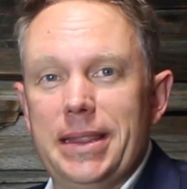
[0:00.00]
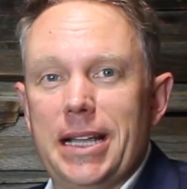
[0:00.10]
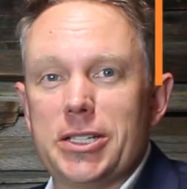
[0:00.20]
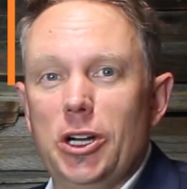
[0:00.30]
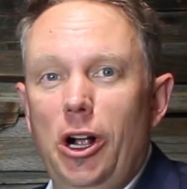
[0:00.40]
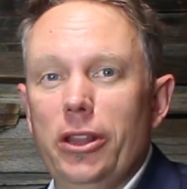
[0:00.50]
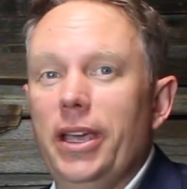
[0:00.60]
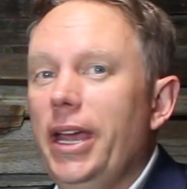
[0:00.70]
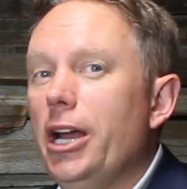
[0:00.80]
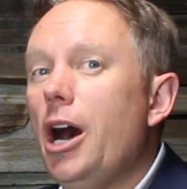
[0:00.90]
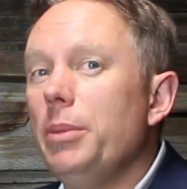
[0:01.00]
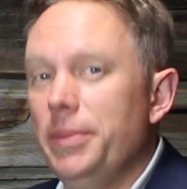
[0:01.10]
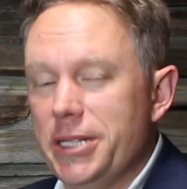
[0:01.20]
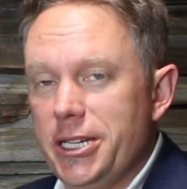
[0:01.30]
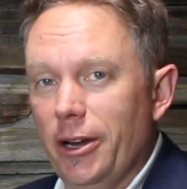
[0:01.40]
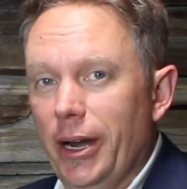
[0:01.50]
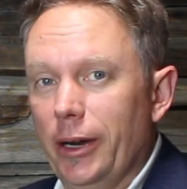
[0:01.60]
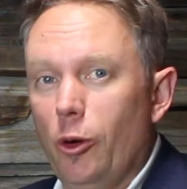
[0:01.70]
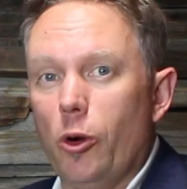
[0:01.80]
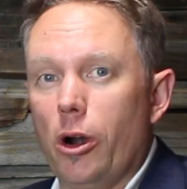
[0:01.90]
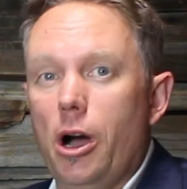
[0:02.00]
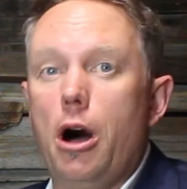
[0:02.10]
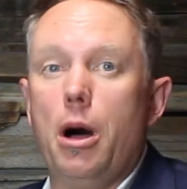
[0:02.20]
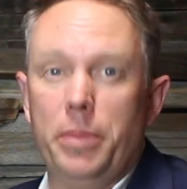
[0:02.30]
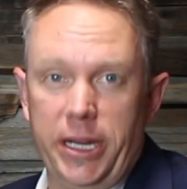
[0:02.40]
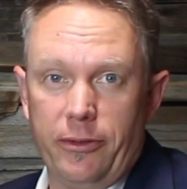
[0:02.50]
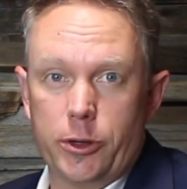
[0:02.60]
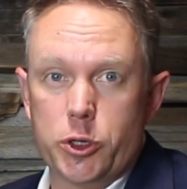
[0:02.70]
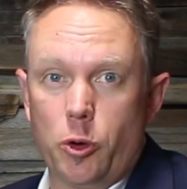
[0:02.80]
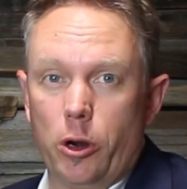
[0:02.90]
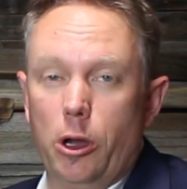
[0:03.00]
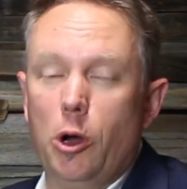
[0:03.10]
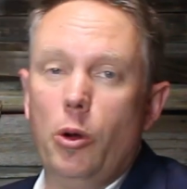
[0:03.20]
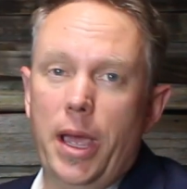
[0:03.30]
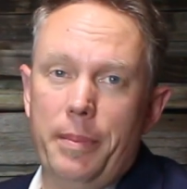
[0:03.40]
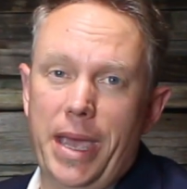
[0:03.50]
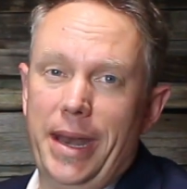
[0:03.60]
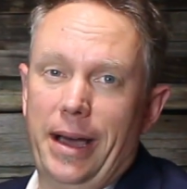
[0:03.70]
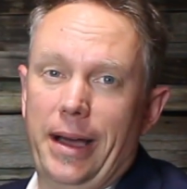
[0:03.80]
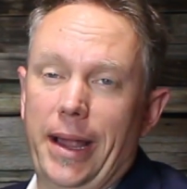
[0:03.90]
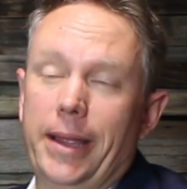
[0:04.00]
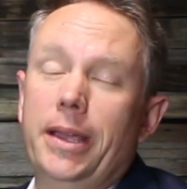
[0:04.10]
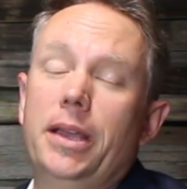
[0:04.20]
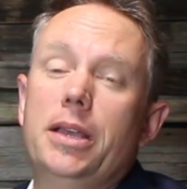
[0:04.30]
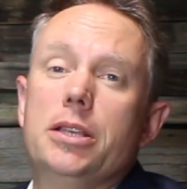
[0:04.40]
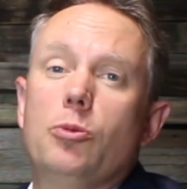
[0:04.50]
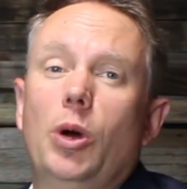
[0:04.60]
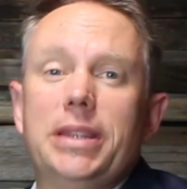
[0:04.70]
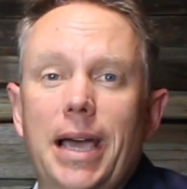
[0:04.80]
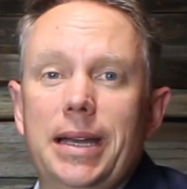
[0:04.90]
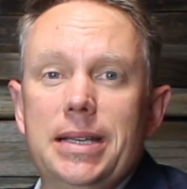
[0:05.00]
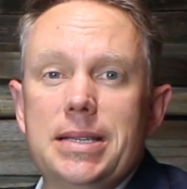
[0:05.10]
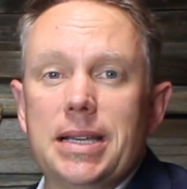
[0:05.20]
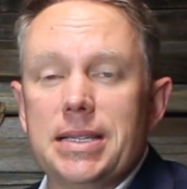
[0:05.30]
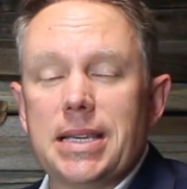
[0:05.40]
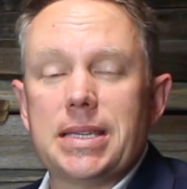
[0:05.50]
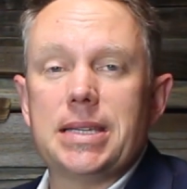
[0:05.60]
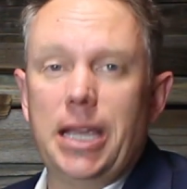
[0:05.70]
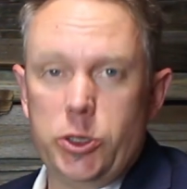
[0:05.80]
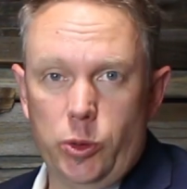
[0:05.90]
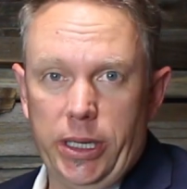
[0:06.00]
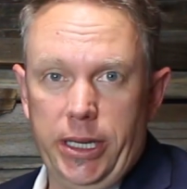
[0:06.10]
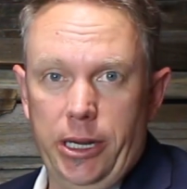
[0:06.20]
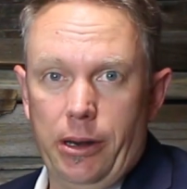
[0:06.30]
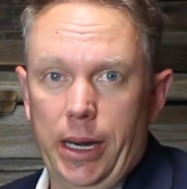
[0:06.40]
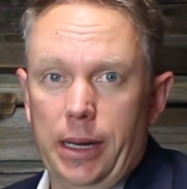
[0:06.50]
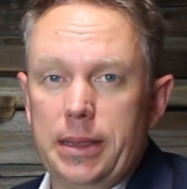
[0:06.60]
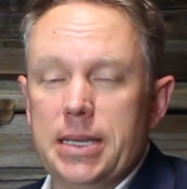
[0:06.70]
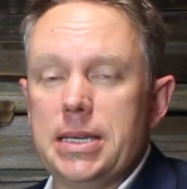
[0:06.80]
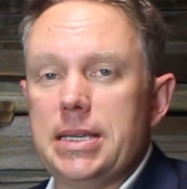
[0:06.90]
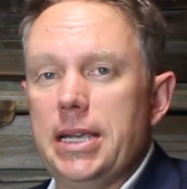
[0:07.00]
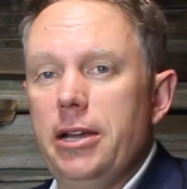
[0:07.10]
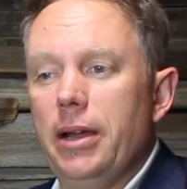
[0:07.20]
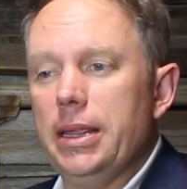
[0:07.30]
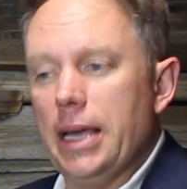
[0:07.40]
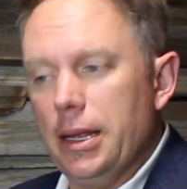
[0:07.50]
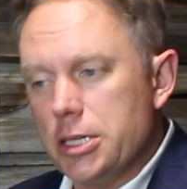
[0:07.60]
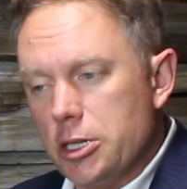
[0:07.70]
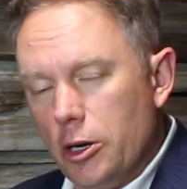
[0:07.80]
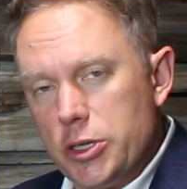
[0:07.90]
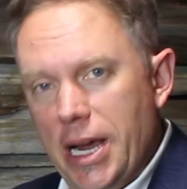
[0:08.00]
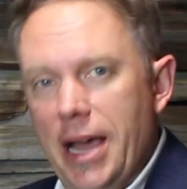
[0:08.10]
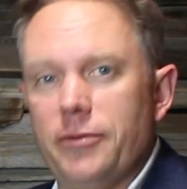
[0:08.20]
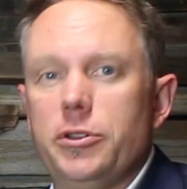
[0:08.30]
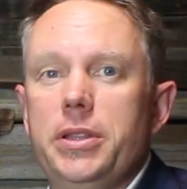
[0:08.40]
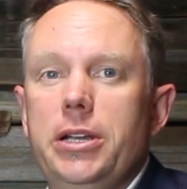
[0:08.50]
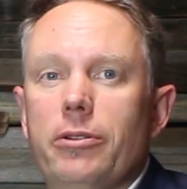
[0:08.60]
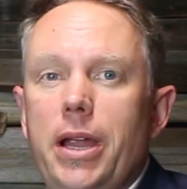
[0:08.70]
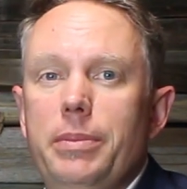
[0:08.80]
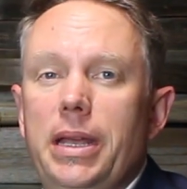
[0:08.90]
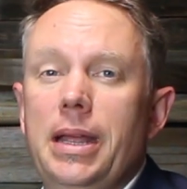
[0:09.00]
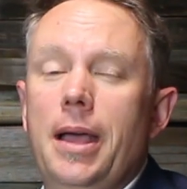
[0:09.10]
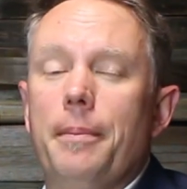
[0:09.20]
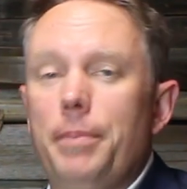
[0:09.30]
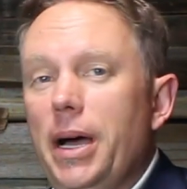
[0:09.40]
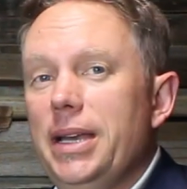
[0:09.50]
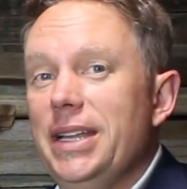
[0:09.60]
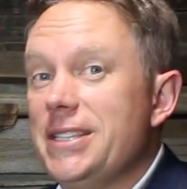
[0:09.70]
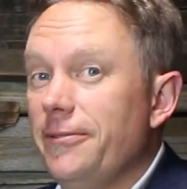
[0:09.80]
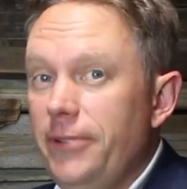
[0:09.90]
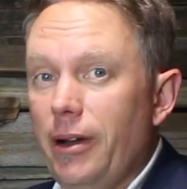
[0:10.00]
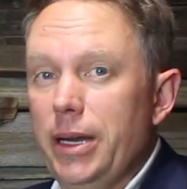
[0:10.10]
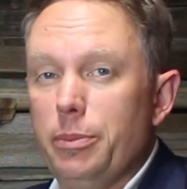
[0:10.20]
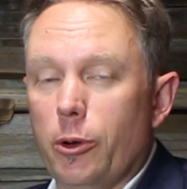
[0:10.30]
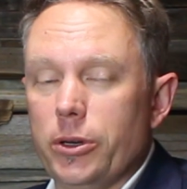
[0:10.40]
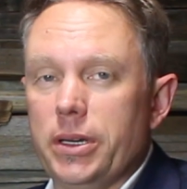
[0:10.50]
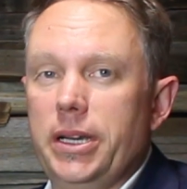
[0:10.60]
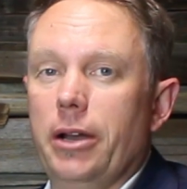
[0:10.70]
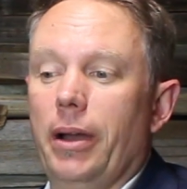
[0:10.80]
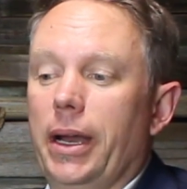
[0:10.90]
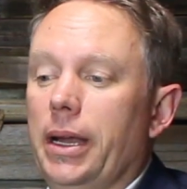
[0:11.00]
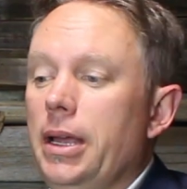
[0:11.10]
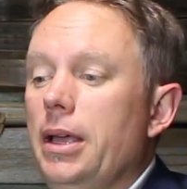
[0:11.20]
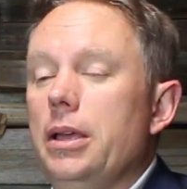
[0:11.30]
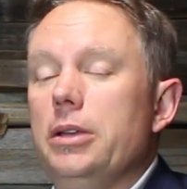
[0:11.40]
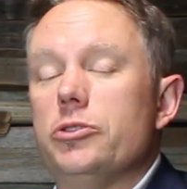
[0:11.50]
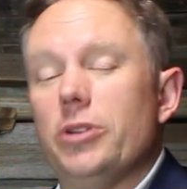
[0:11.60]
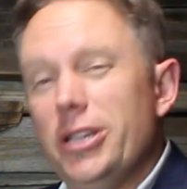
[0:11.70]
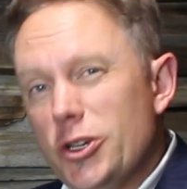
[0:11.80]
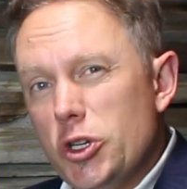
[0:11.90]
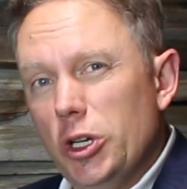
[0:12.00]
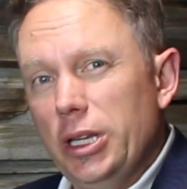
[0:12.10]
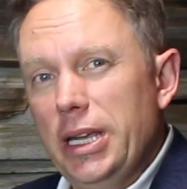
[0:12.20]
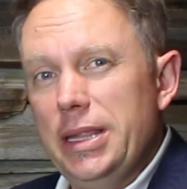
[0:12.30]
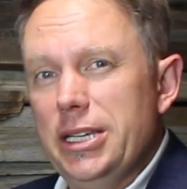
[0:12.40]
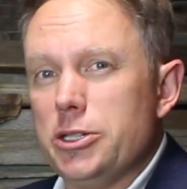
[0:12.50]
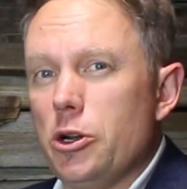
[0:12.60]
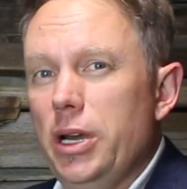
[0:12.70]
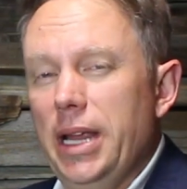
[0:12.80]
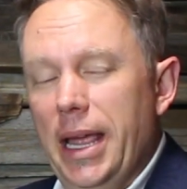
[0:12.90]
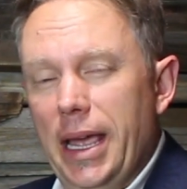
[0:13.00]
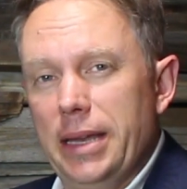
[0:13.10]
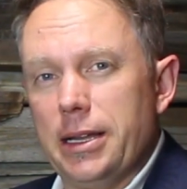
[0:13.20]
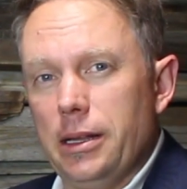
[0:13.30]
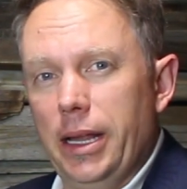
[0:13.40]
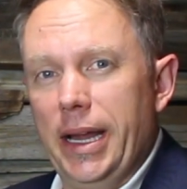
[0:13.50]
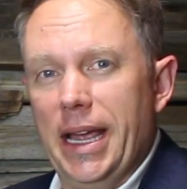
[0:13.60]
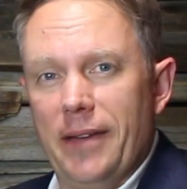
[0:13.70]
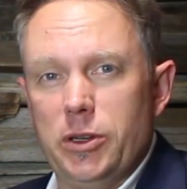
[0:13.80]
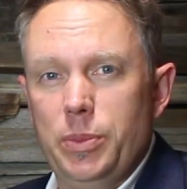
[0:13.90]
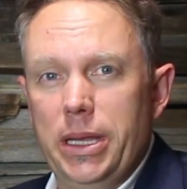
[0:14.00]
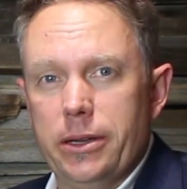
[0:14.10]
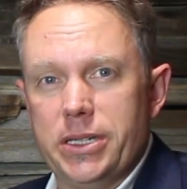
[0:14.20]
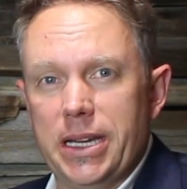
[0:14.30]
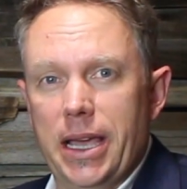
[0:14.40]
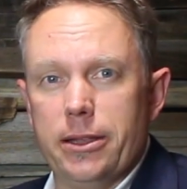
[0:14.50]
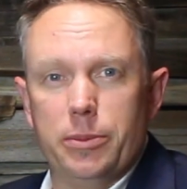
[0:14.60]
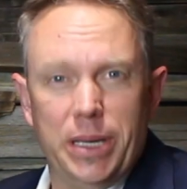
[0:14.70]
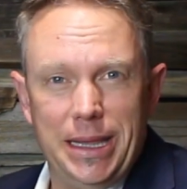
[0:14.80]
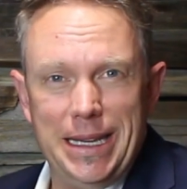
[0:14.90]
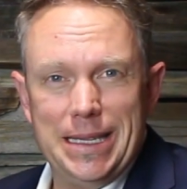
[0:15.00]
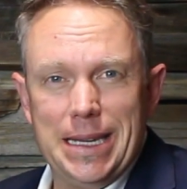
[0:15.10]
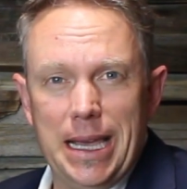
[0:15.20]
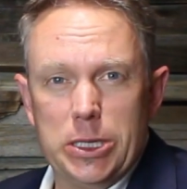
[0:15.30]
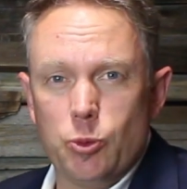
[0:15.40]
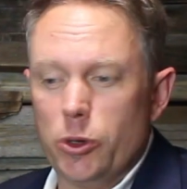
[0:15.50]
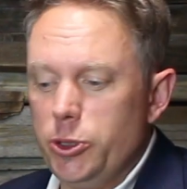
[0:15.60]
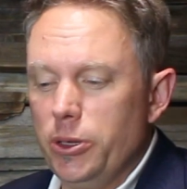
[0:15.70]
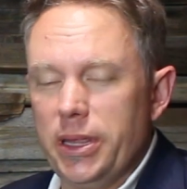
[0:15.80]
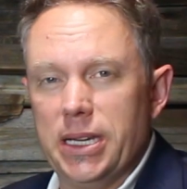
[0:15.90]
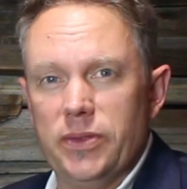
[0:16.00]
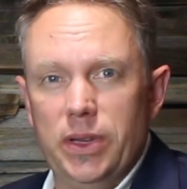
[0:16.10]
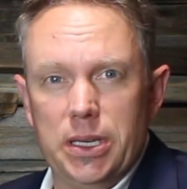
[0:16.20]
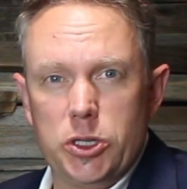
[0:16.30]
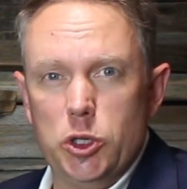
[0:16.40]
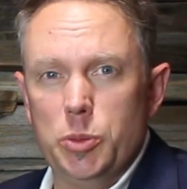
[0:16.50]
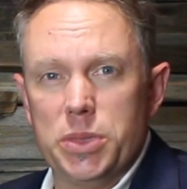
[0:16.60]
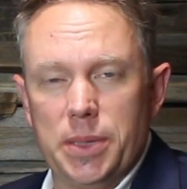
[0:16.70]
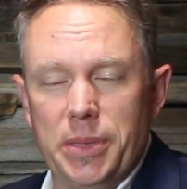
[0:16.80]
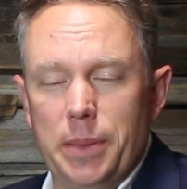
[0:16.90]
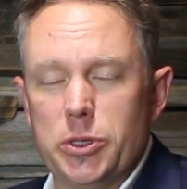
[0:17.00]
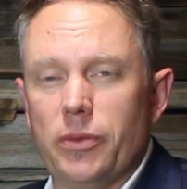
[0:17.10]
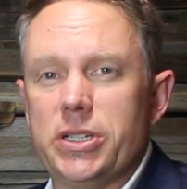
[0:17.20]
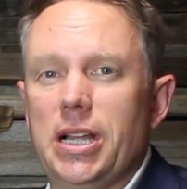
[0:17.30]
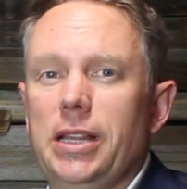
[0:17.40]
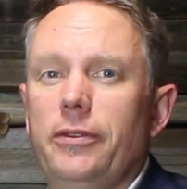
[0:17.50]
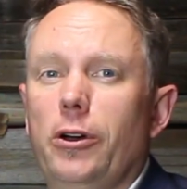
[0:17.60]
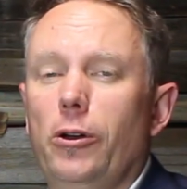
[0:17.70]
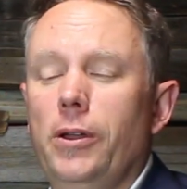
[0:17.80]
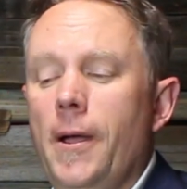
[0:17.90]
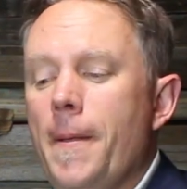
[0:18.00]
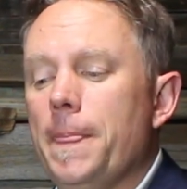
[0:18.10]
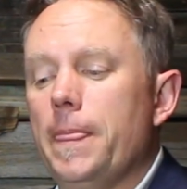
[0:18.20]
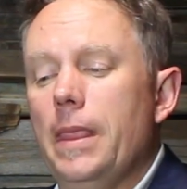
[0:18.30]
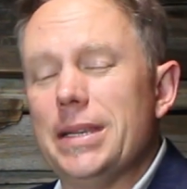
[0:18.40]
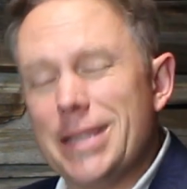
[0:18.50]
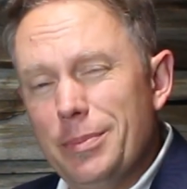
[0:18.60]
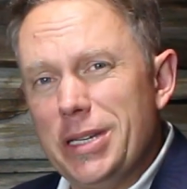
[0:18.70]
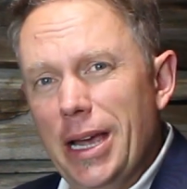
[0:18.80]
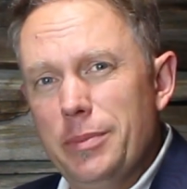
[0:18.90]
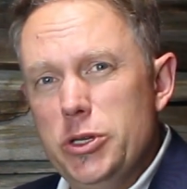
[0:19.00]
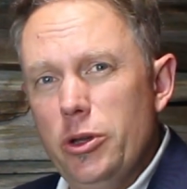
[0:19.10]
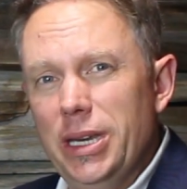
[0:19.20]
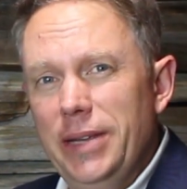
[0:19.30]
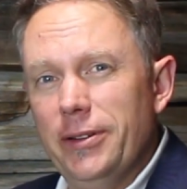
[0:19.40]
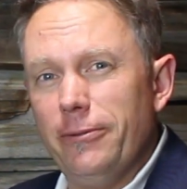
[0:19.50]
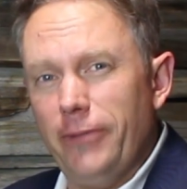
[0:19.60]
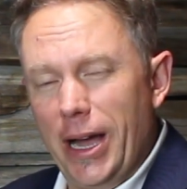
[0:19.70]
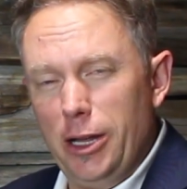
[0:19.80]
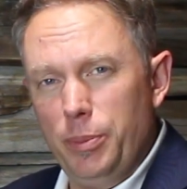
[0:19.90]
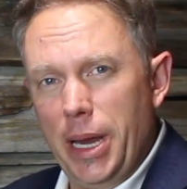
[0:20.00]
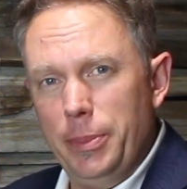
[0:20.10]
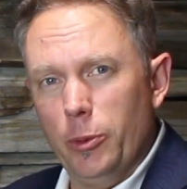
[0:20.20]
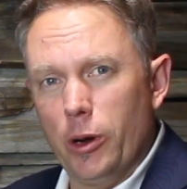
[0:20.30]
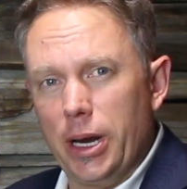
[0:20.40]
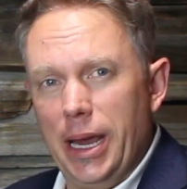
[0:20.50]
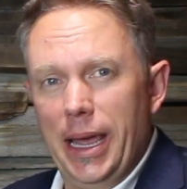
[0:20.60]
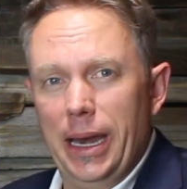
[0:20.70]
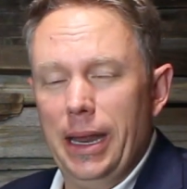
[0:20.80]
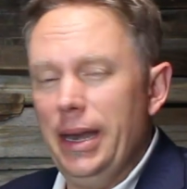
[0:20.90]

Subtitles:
that's called an omnibus hearing, or OMNI for short, O-M-N-I. What that is, it's a scheduling hearing. This is a hearing that starts after the arraignment, but it's a very important hearing. Traditionally, the attorney and the client have to be there together, but these days we're doing things via Zoom, sometimes over telephone. Sometimes you can even file paperwork and